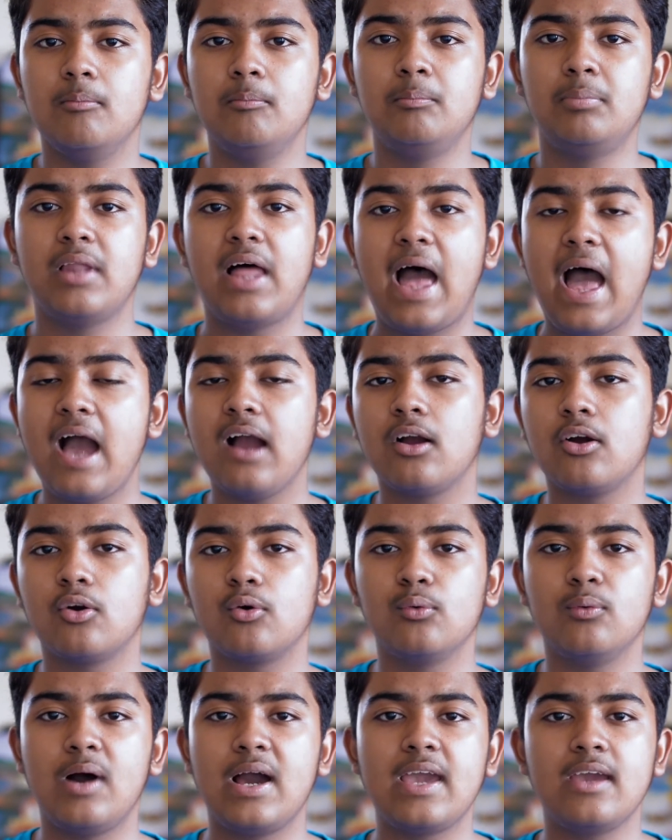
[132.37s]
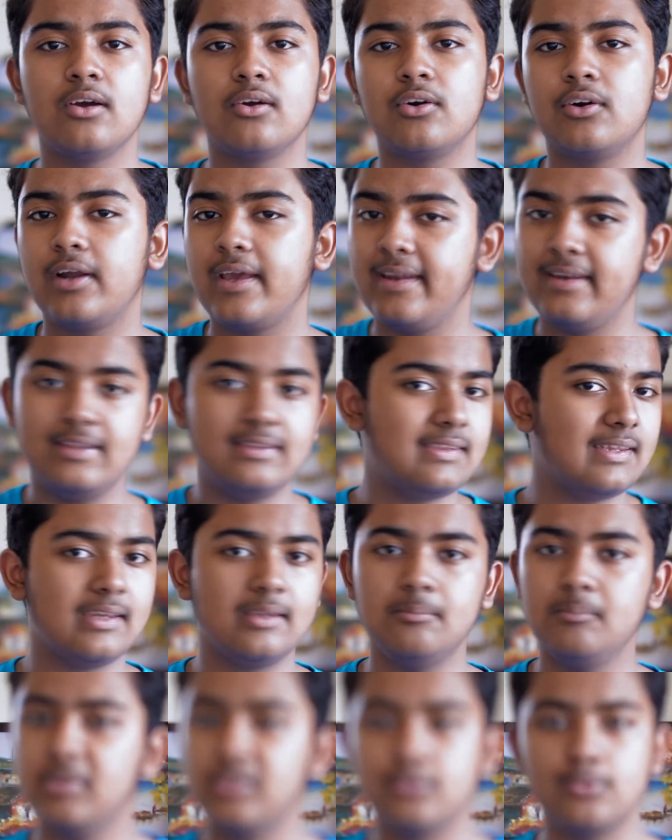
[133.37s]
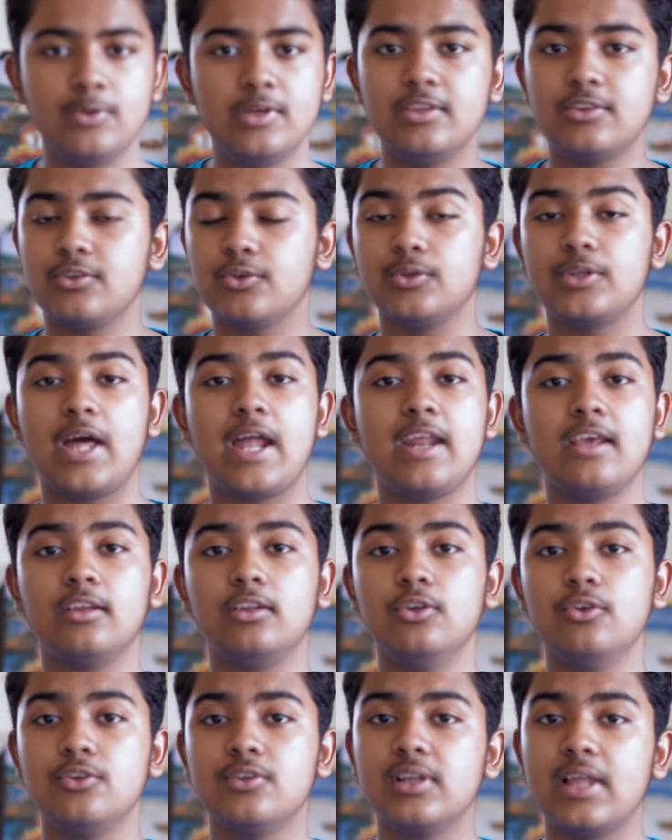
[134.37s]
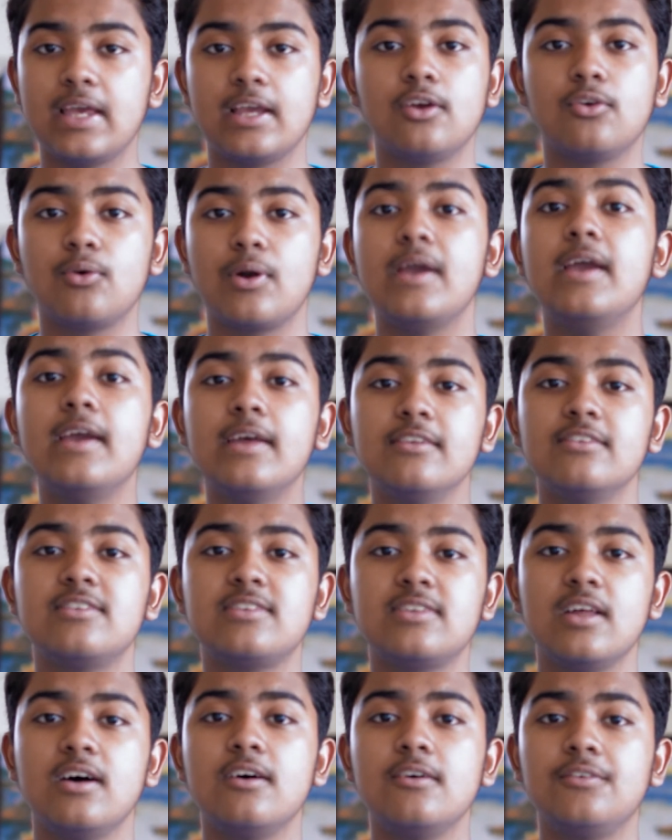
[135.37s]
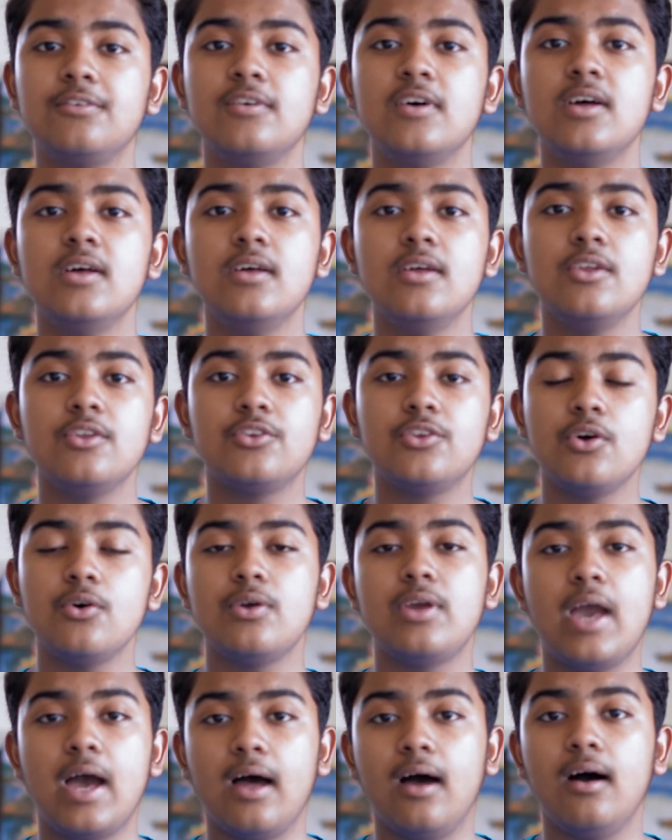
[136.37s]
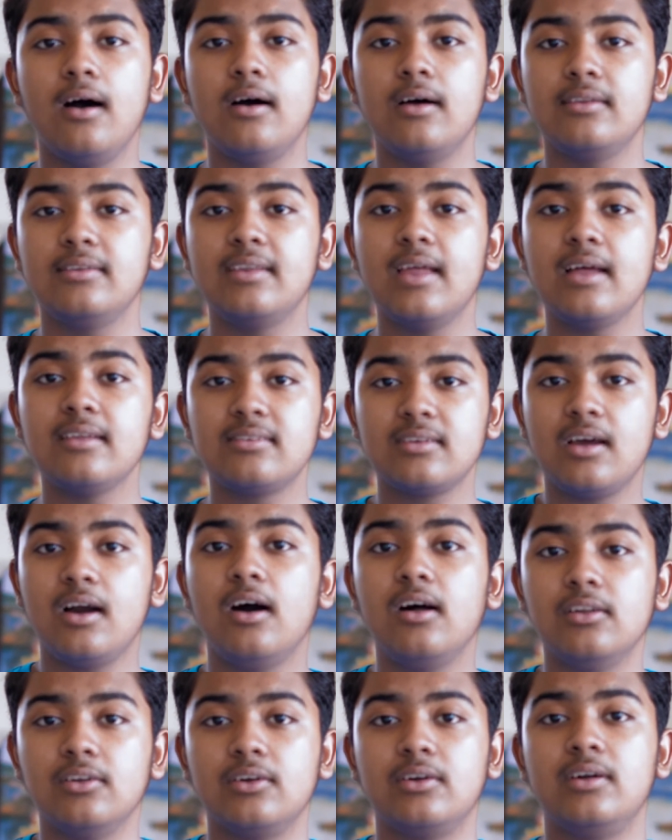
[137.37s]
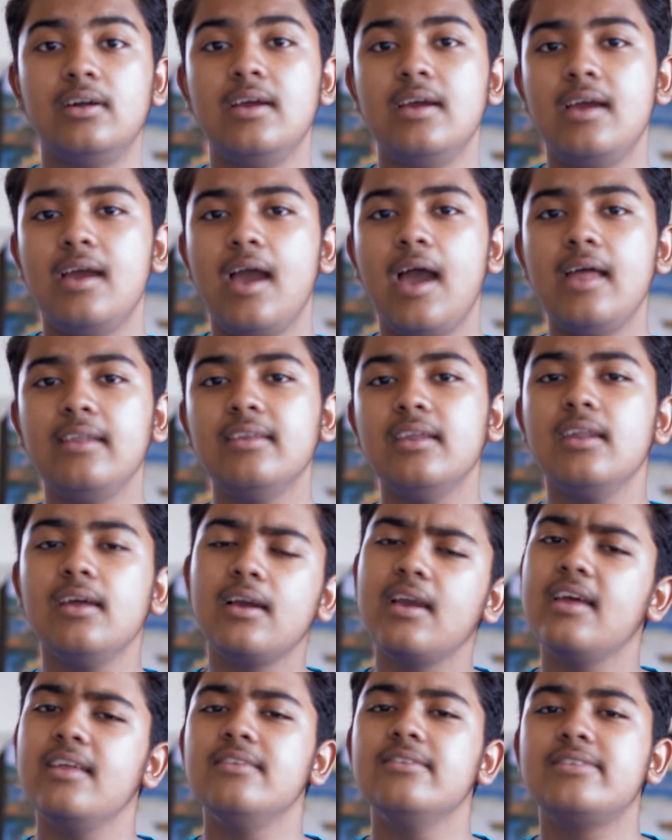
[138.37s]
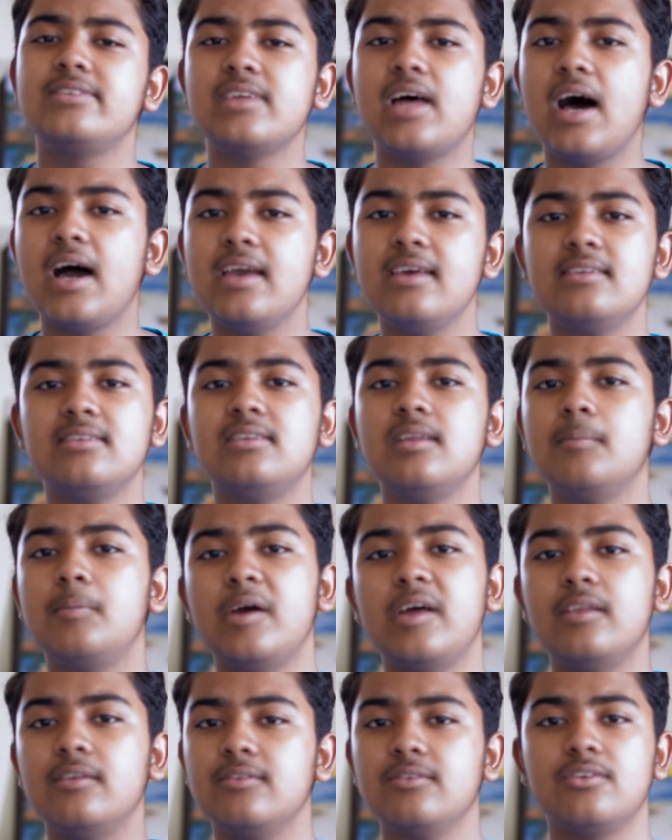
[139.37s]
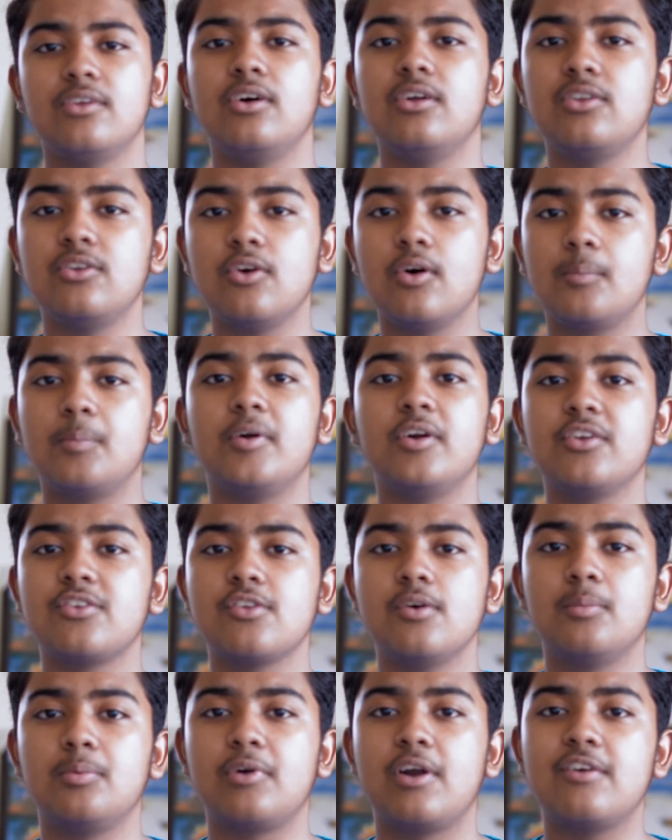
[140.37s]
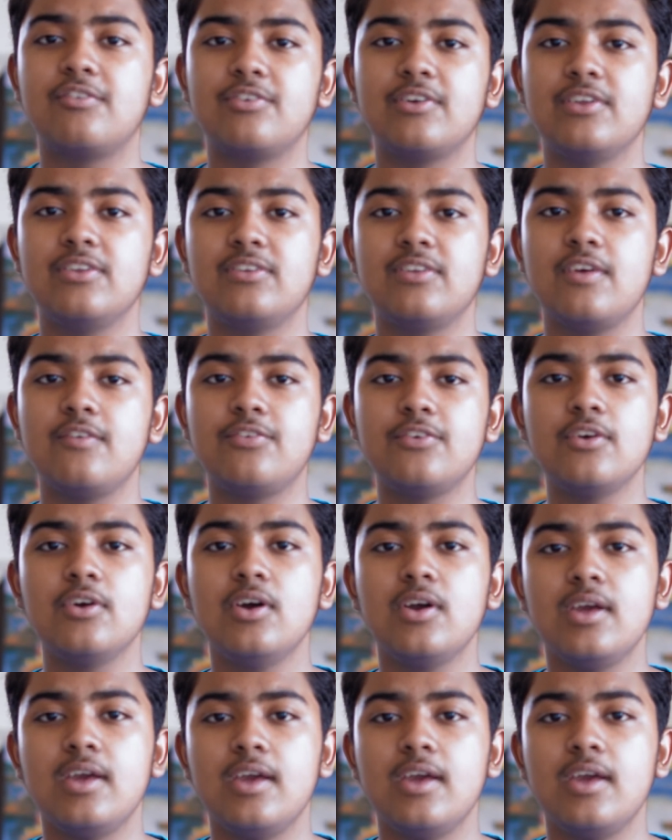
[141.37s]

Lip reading: black or white or anything in between, so that includes like gray and stuff. So yeah, that's color. And then again, size depends on your personal preference. If you